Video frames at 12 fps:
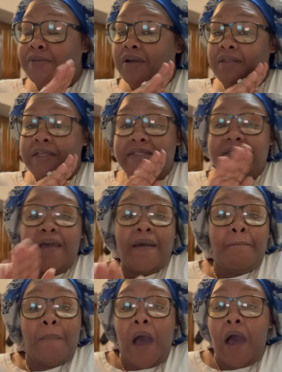all the
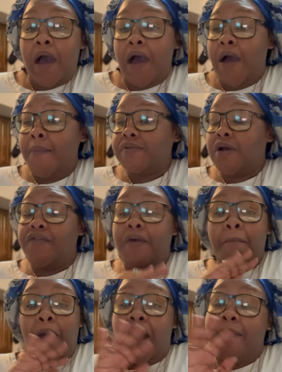step moms, all the
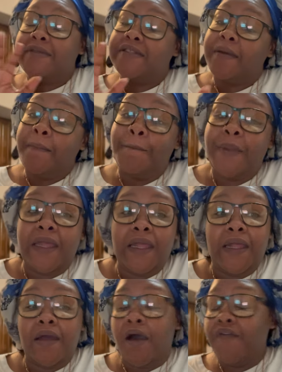moms to
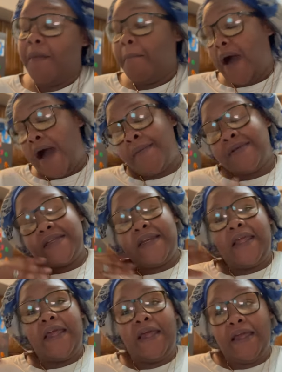be, all the moms in
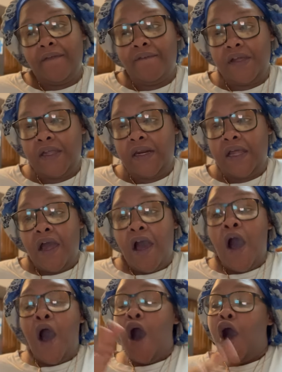heaven.
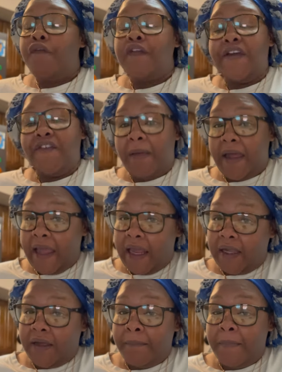Hopefully, everybody had
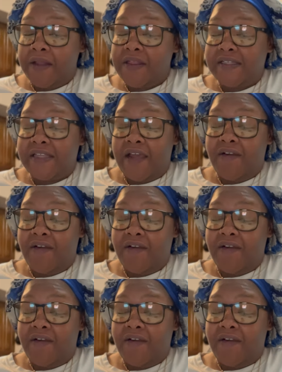a good Mother's Day